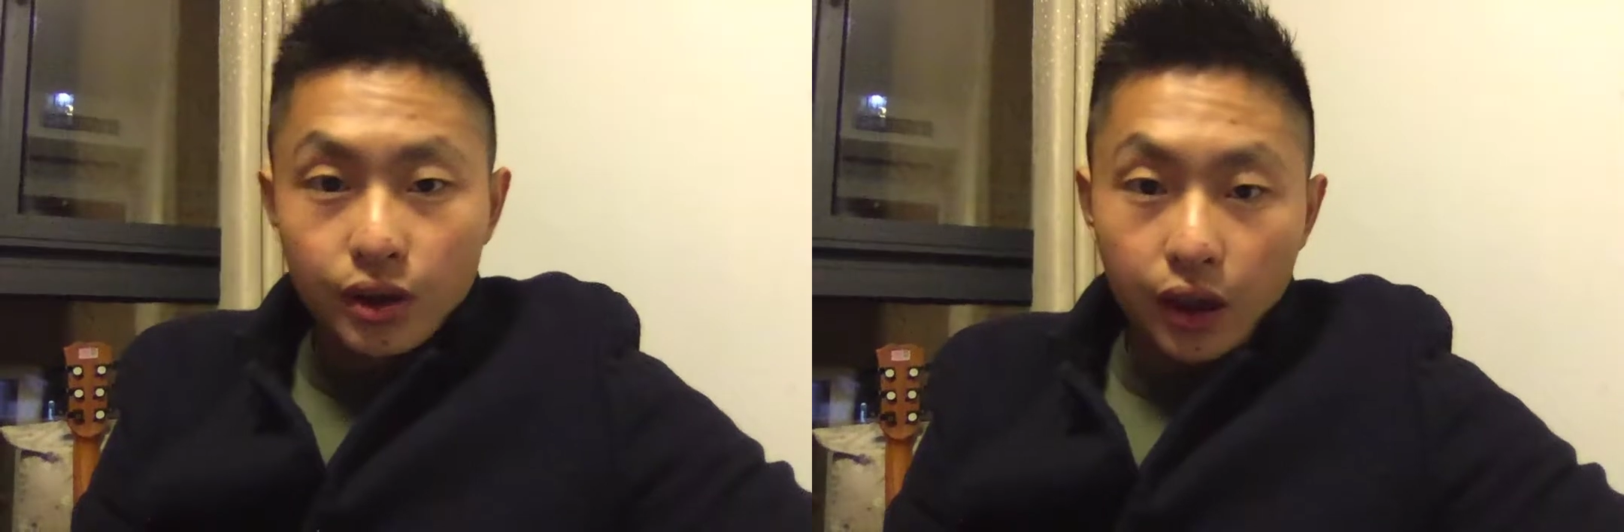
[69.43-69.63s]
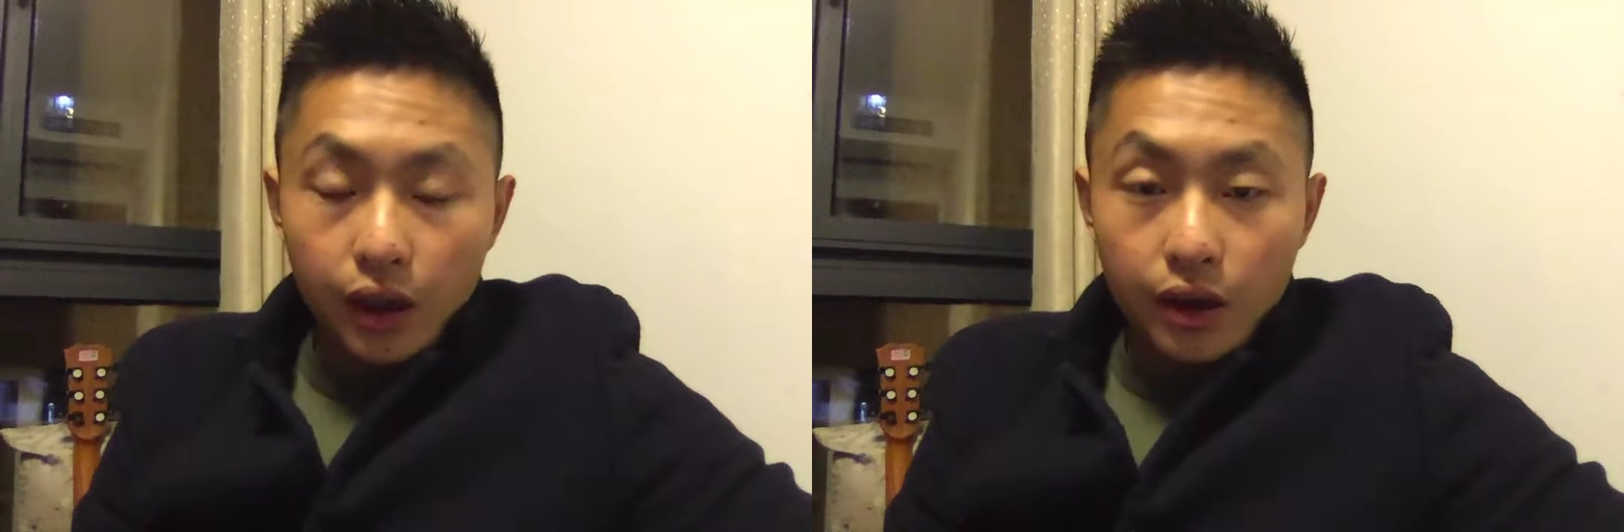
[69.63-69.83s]

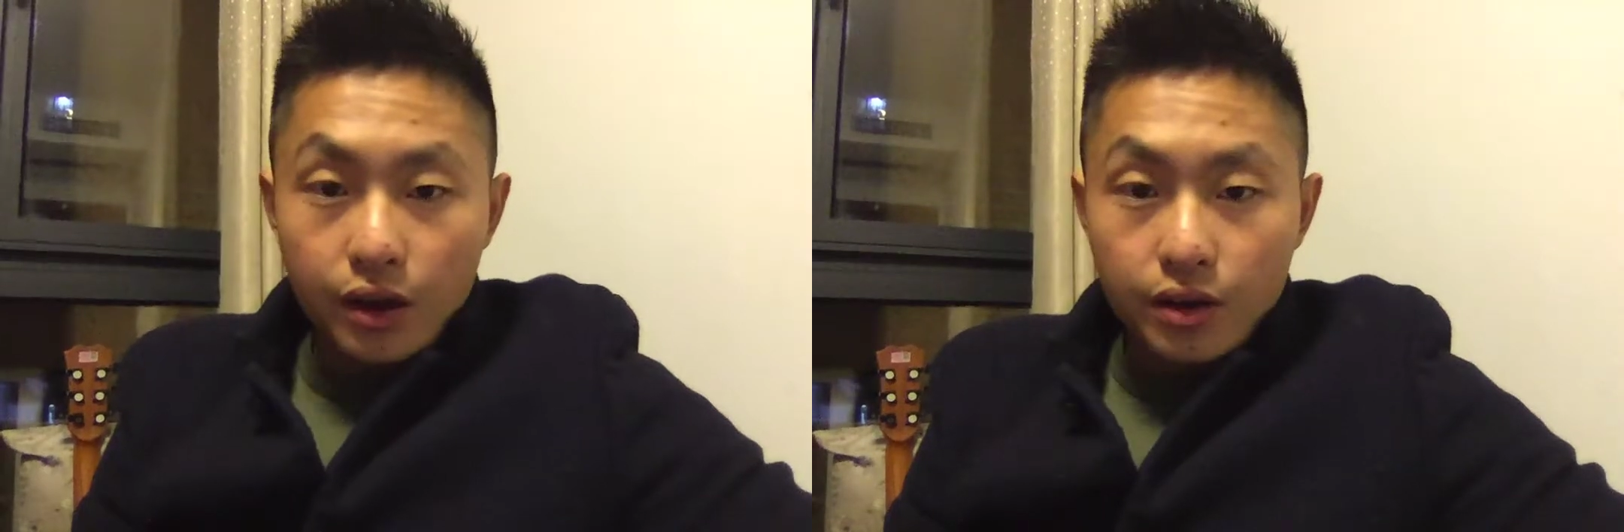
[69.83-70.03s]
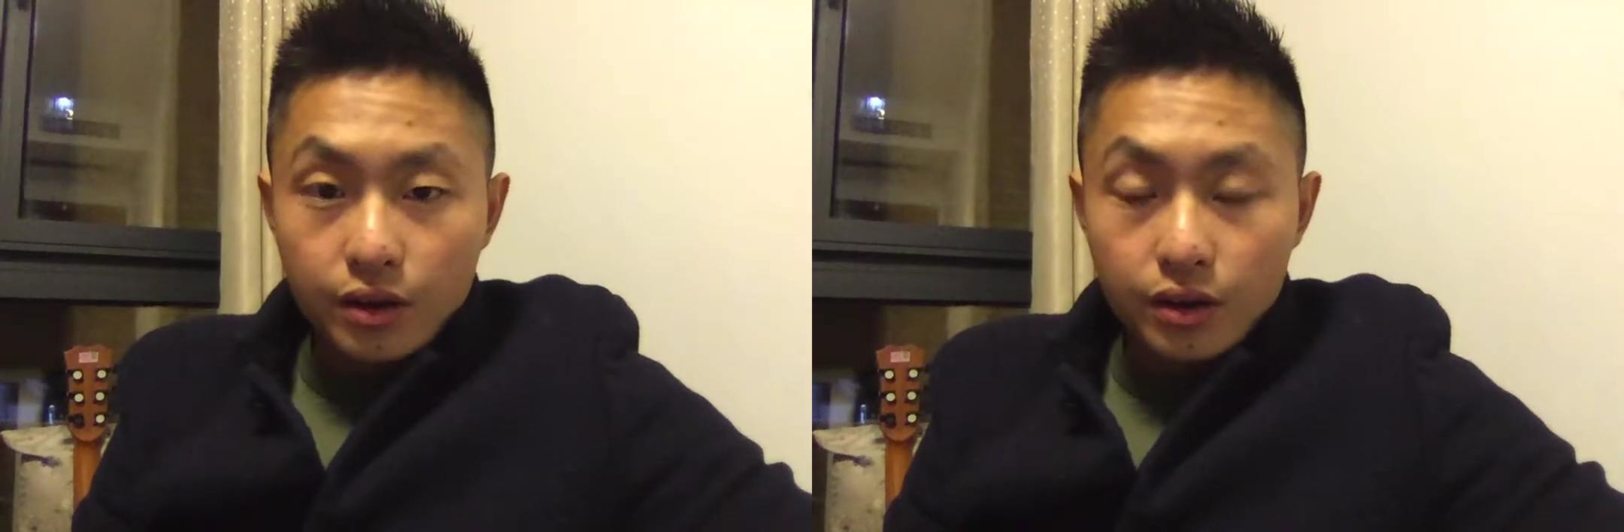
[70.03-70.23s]

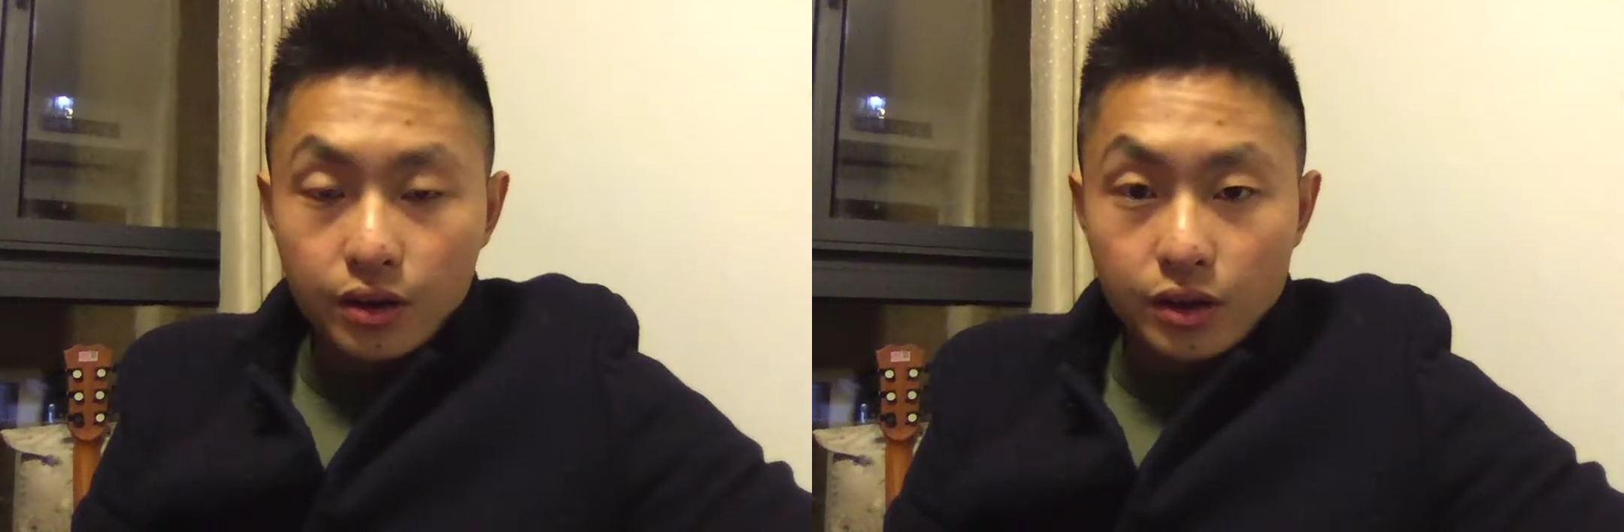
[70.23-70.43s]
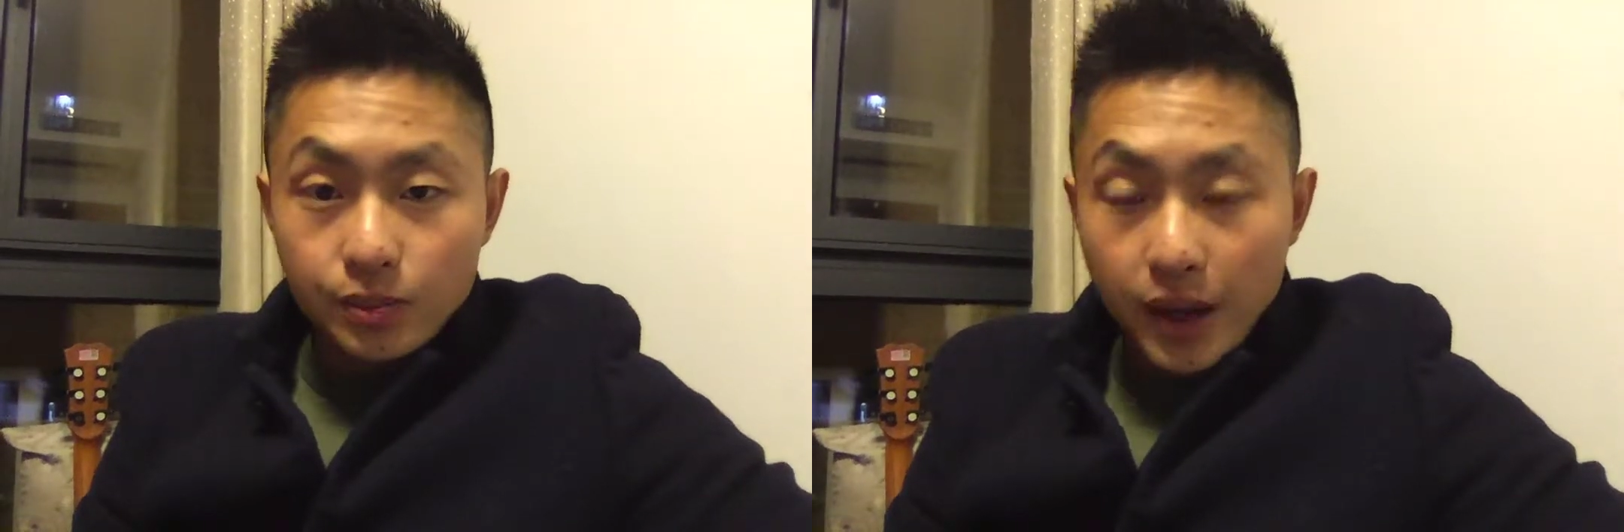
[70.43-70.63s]
and
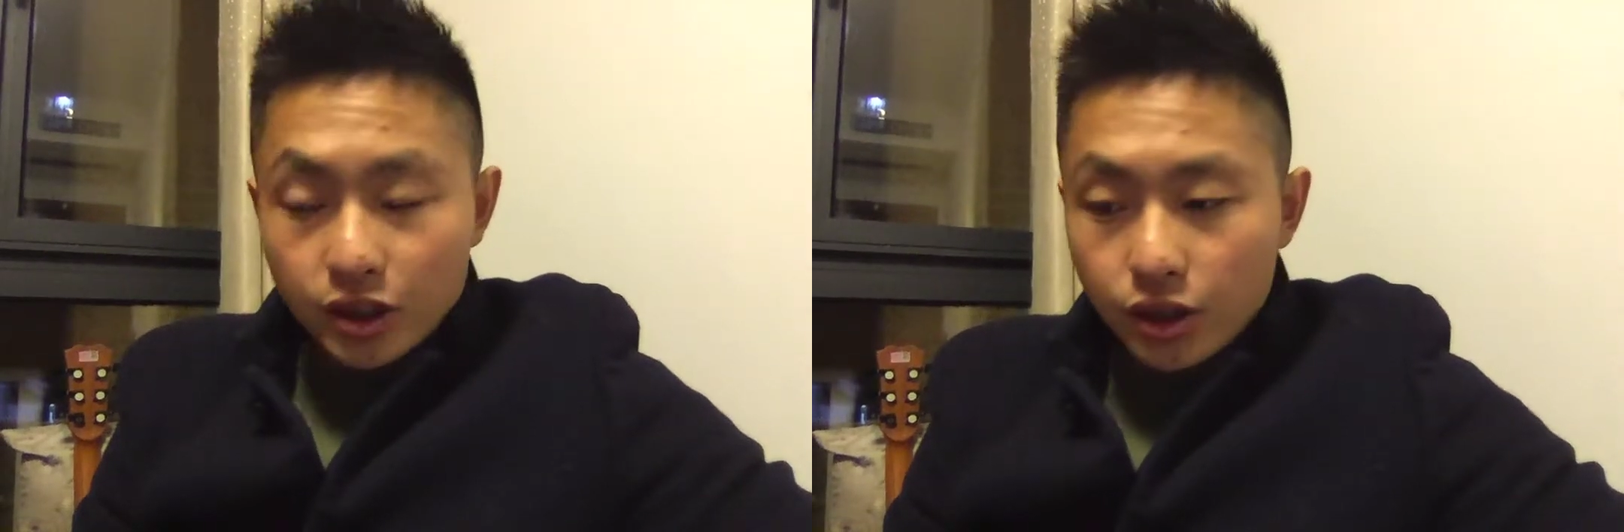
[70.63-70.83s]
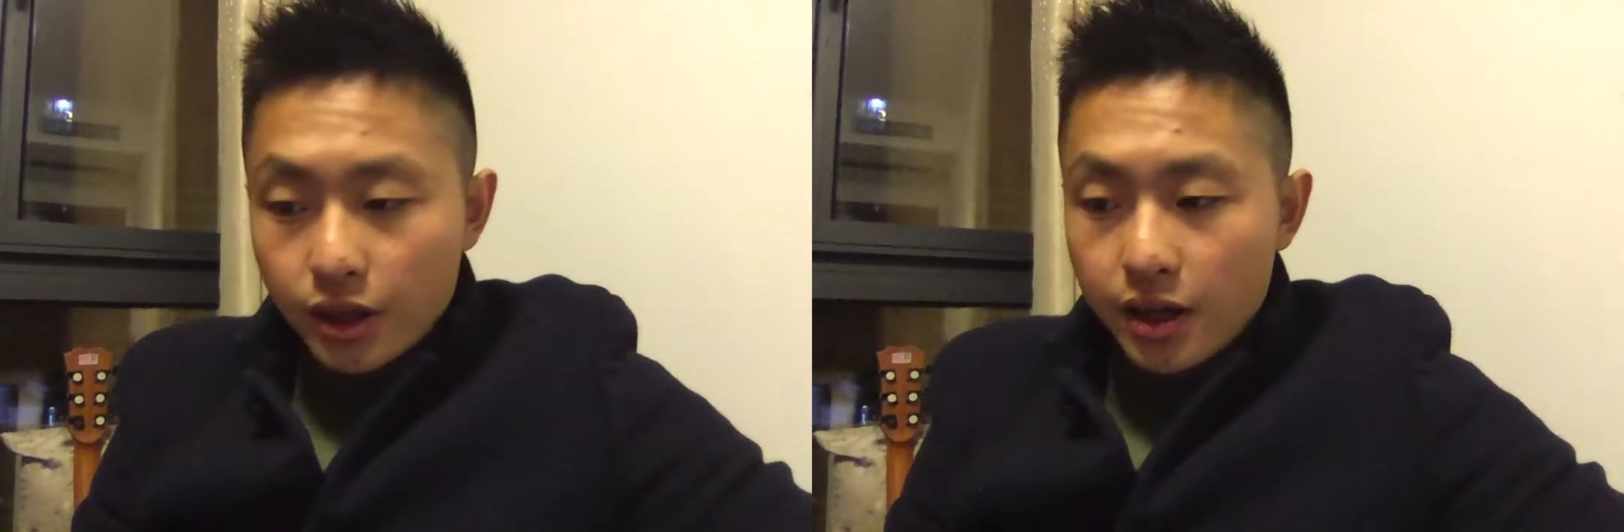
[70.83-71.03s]

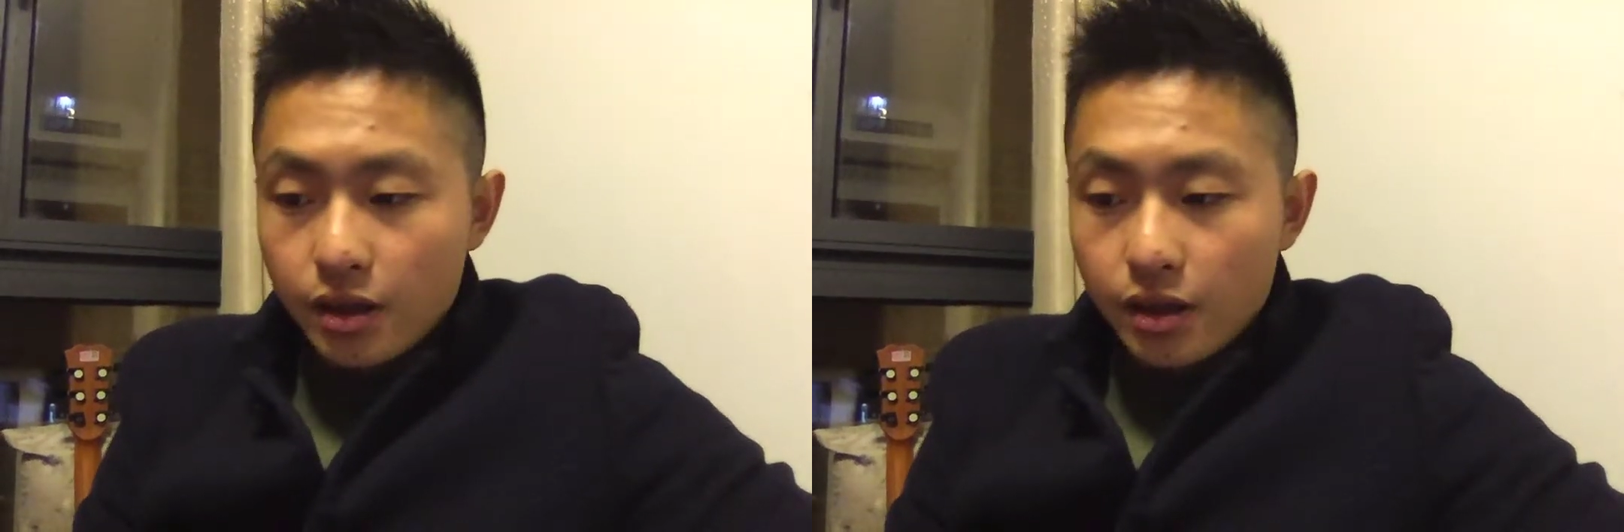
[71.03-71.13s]
especially